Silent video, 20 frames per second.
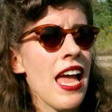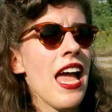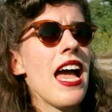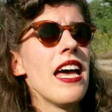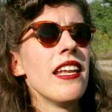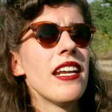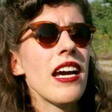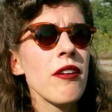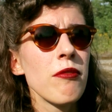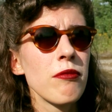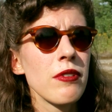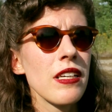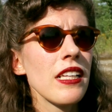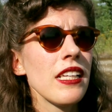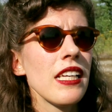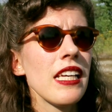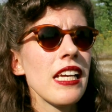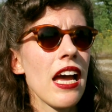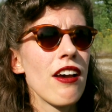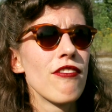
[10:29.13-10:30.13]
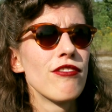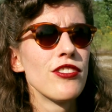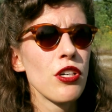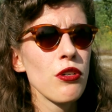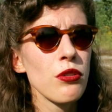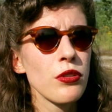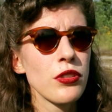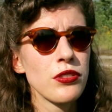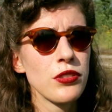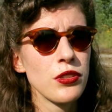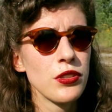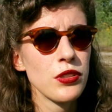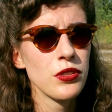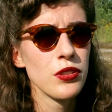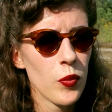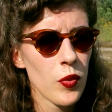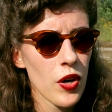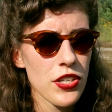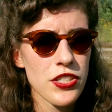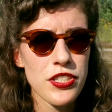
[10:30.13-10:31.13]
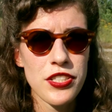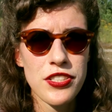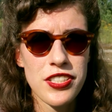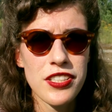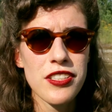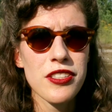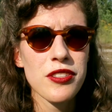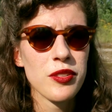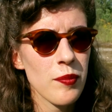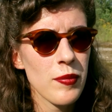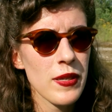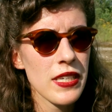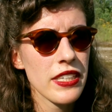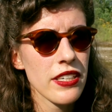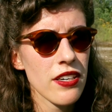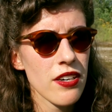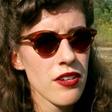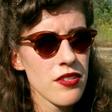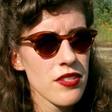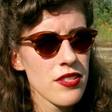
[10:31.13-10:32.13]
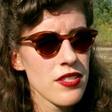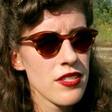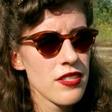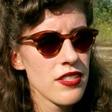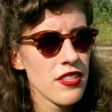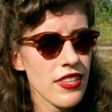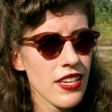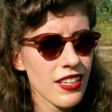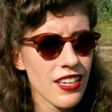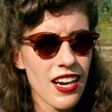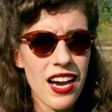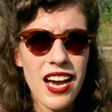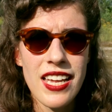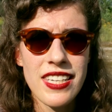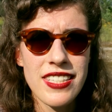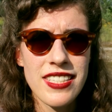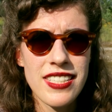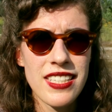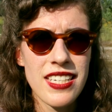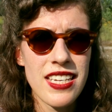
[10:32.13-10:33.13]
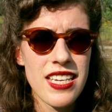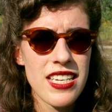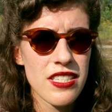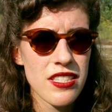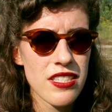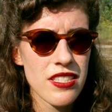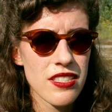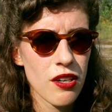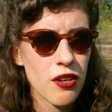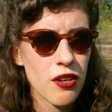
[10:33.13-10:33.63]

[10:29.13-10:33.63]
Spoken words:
and I really have no clue what to do, because the cut is